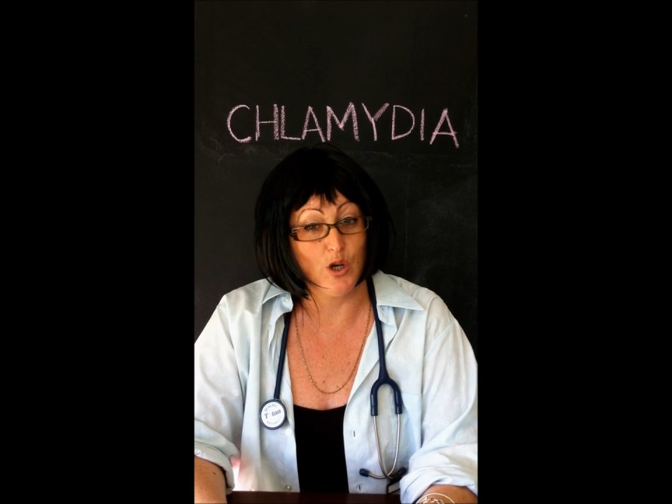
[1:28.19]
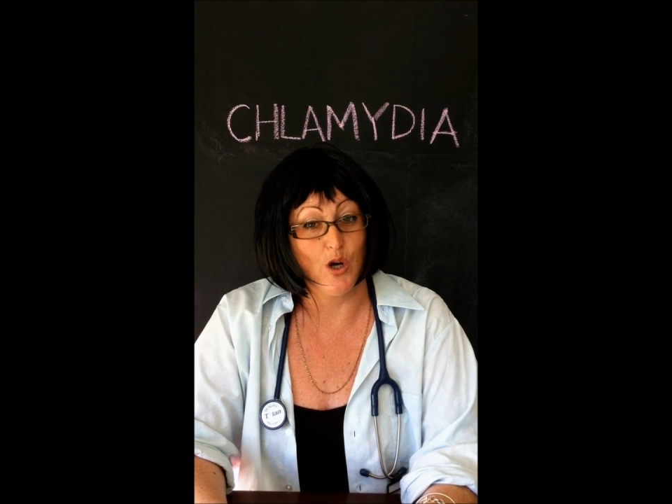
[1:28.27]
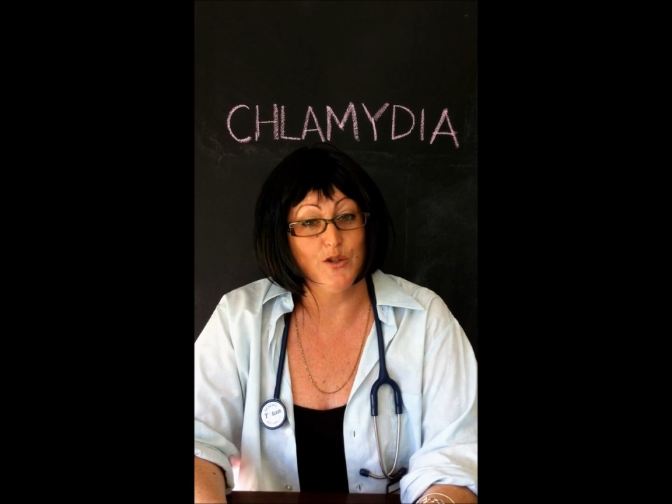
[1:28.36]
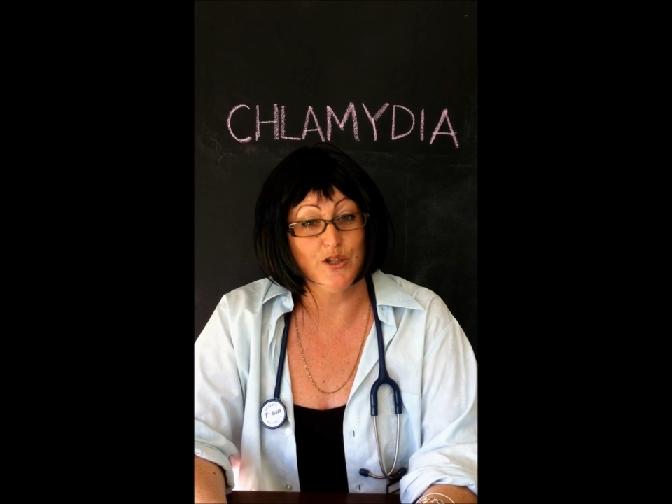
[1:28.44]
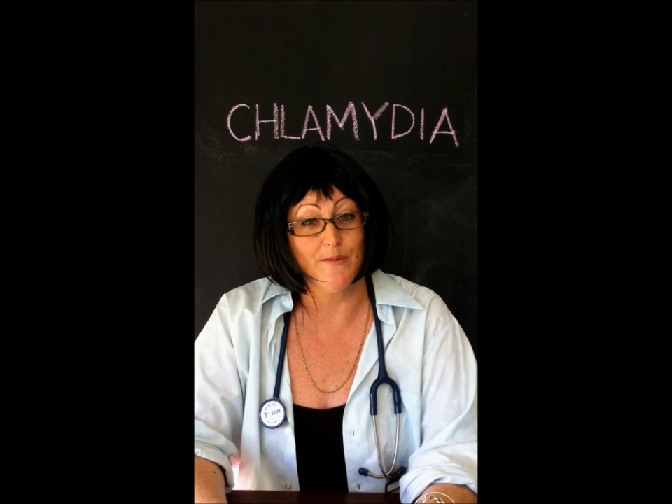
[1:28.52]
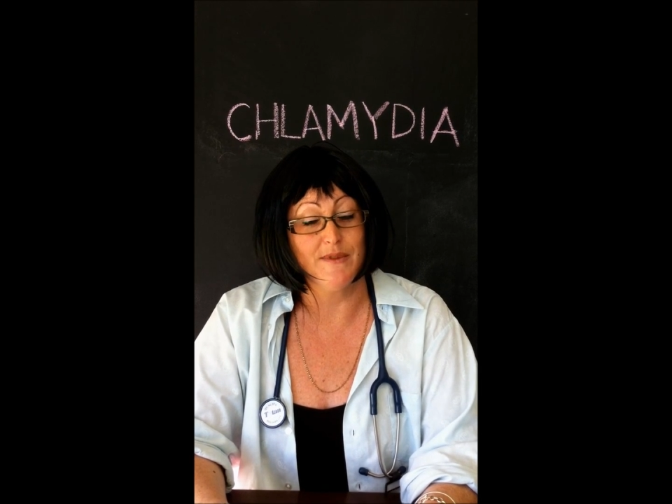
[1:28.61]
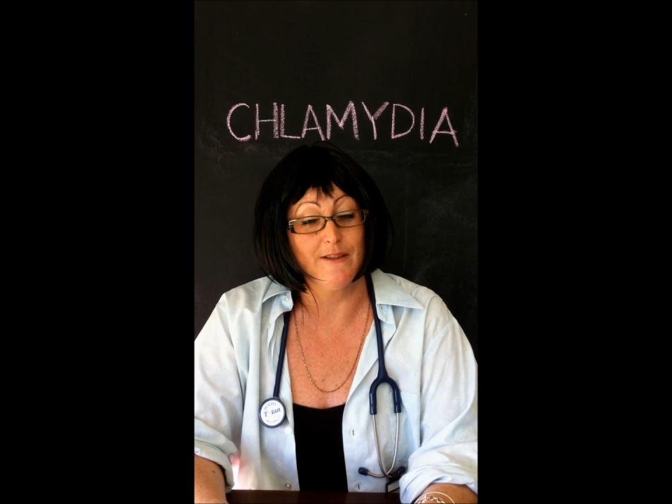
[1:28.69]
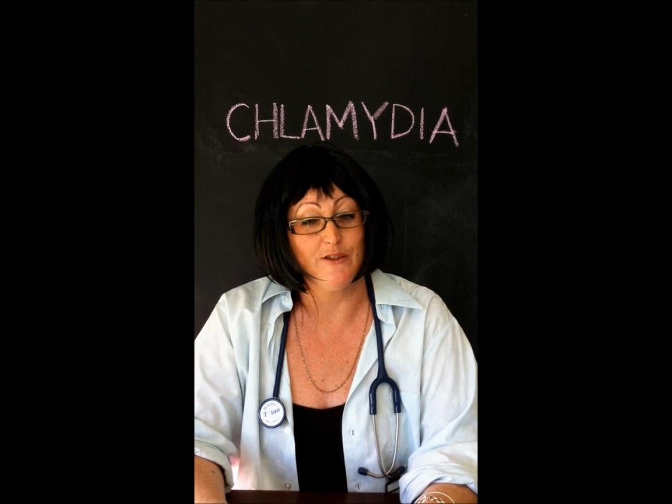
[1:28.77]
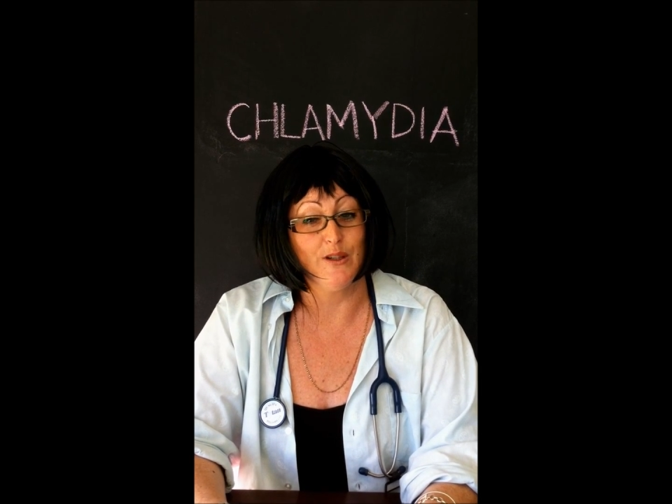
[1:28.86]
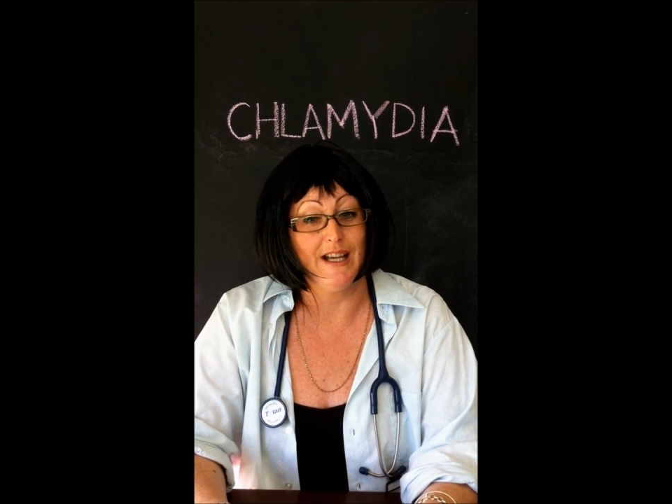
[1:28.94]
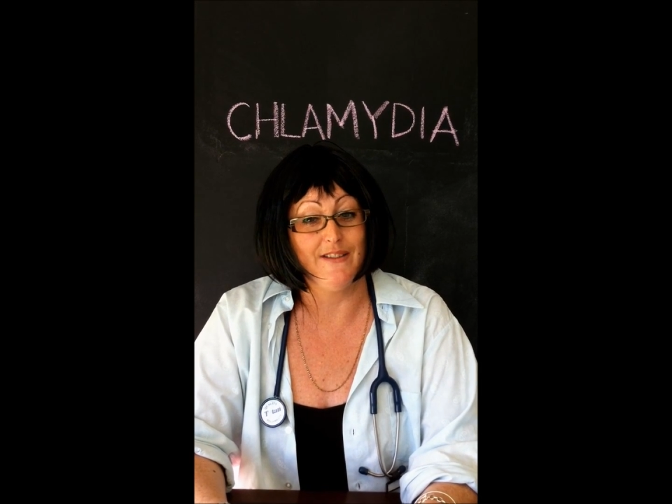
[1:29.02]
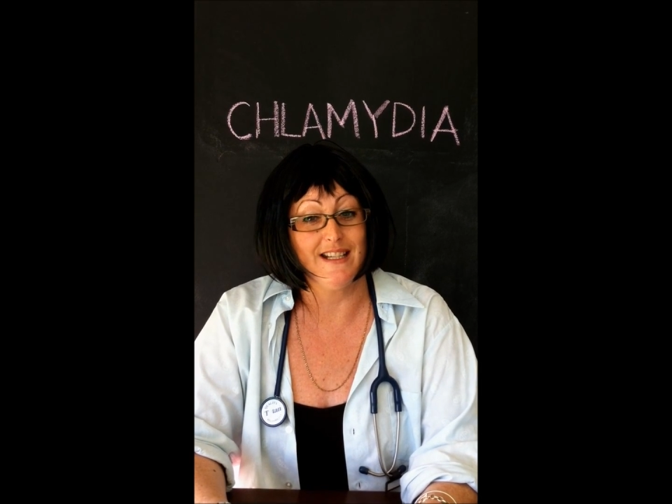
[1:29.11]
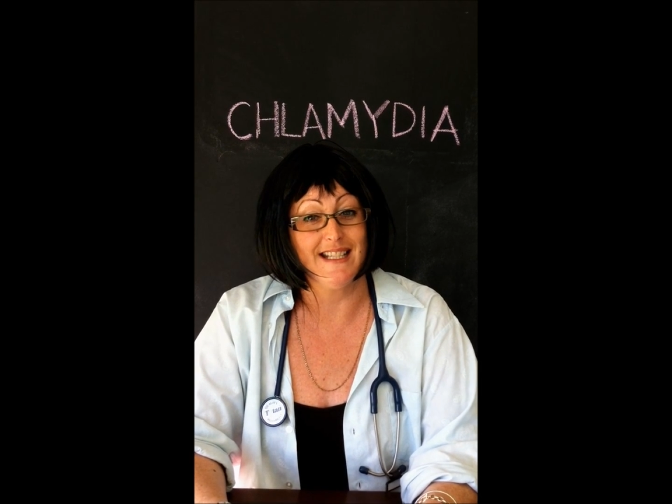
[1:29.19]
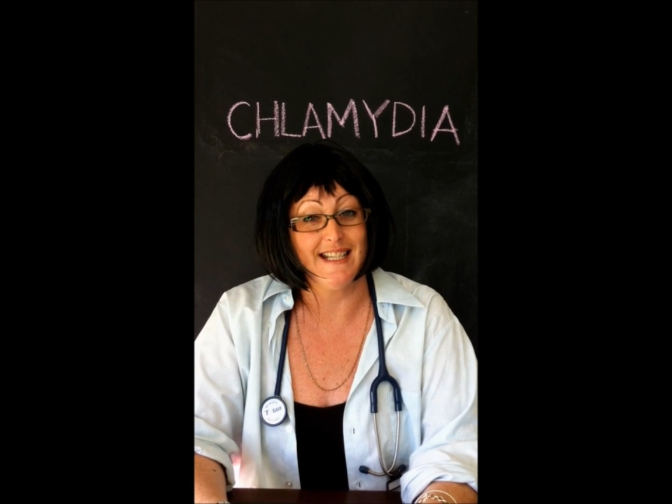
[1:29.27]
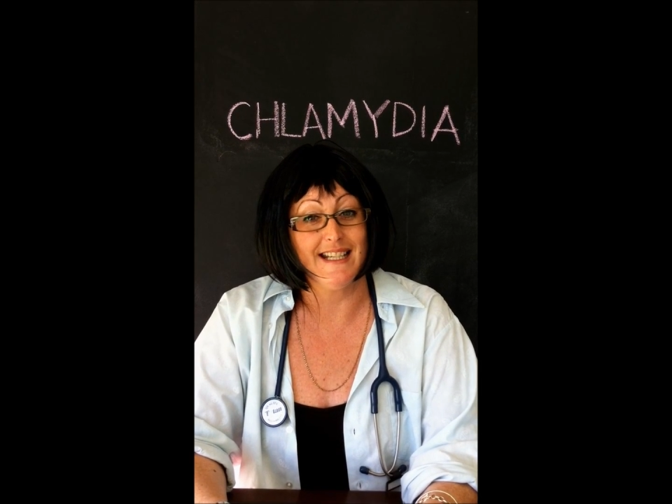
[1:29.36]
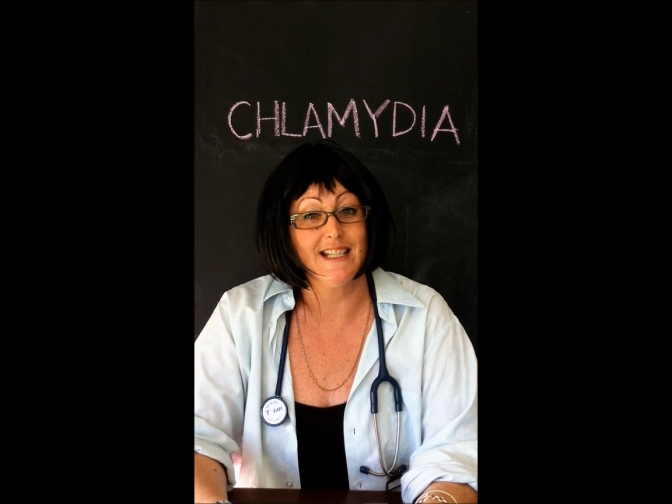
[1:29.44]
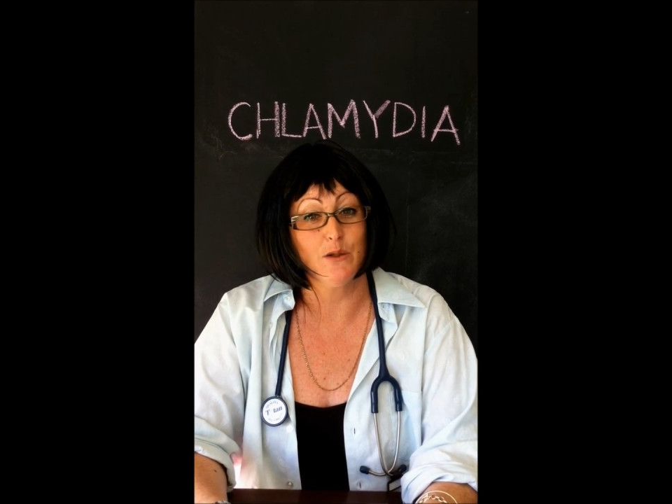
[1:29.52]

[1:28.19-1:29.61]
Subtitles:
condoms if you're having sex